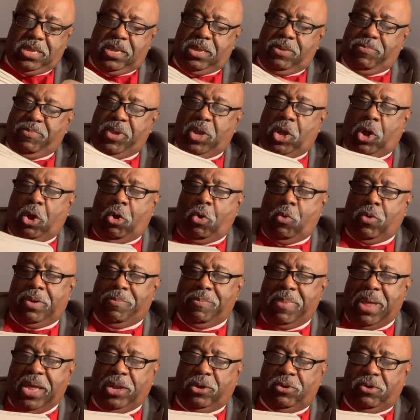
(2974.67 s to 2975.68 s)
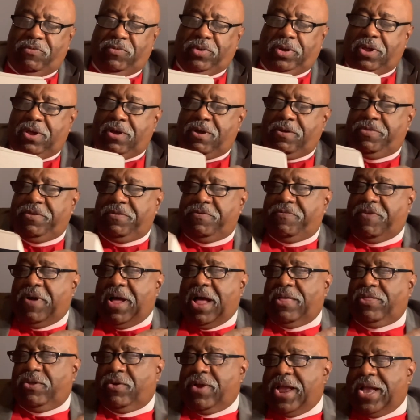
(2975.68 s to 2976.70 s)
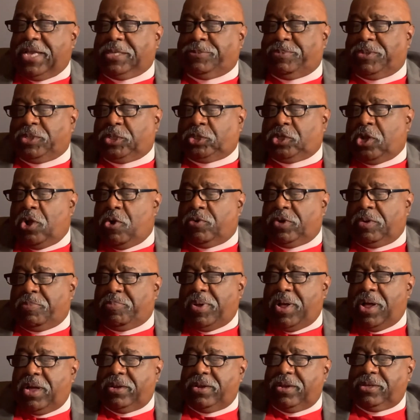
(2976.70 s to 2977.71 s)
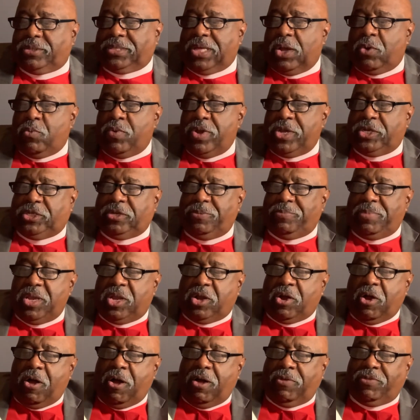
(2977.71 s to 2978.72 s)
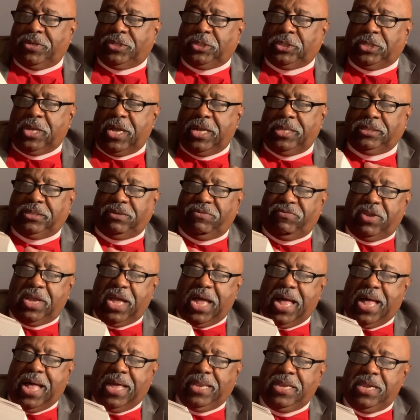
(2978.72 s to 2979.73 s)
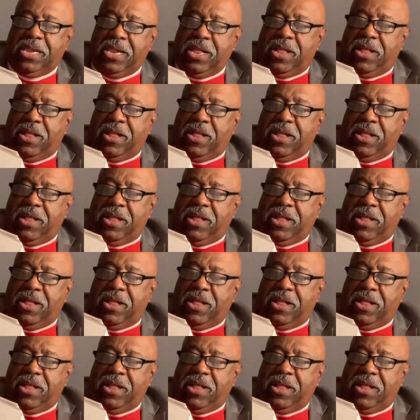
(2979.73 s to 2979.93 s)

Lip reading: behold, what manner of love the Father has bestowed upon us that we should be called the sons of God.